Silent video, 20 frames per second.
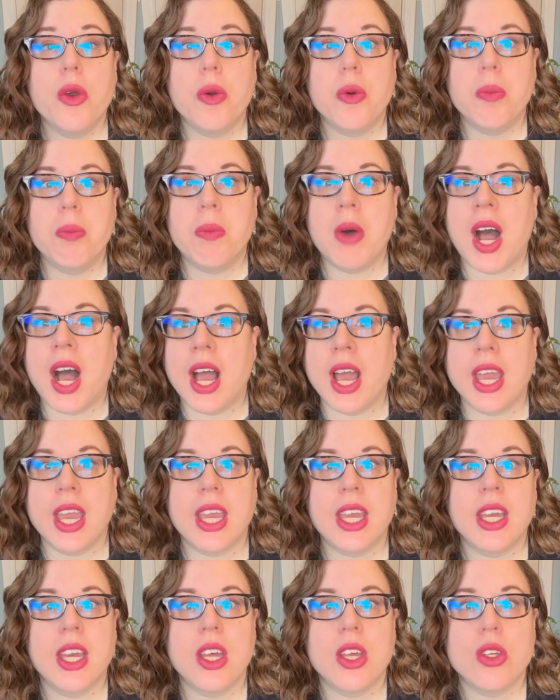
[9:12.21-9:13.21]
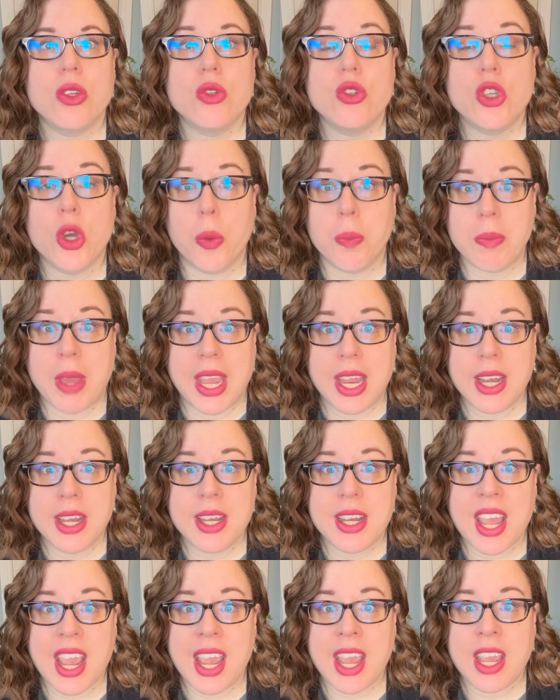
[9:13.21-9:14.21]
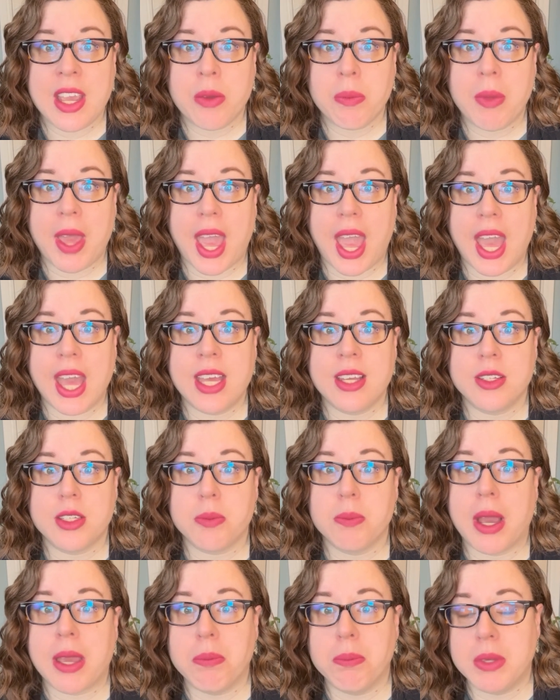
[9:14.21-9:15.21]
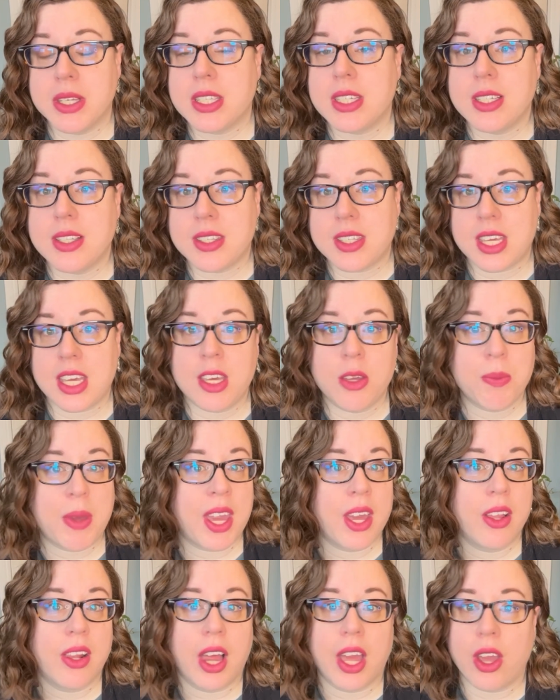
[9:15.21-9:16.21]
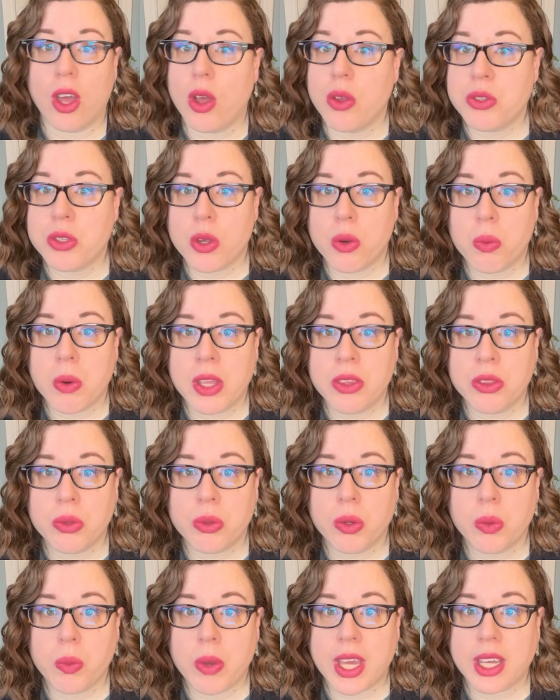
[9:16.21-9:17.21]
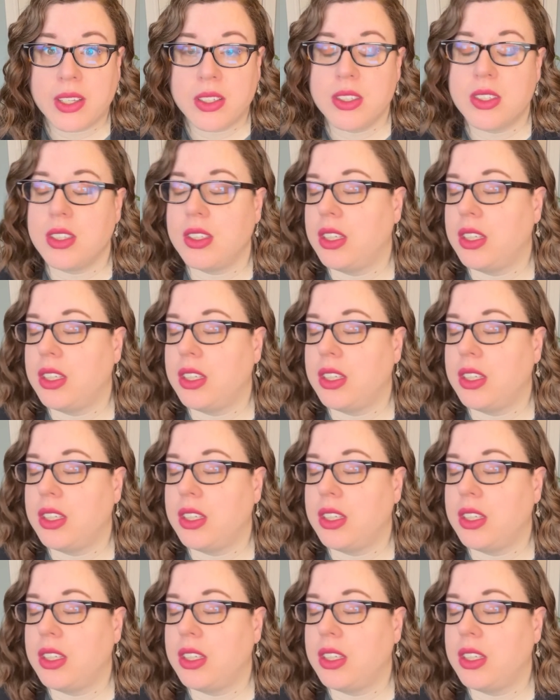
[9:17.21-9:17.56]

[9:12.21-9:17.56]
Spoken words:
My domain name and my business email, I also run through Wix.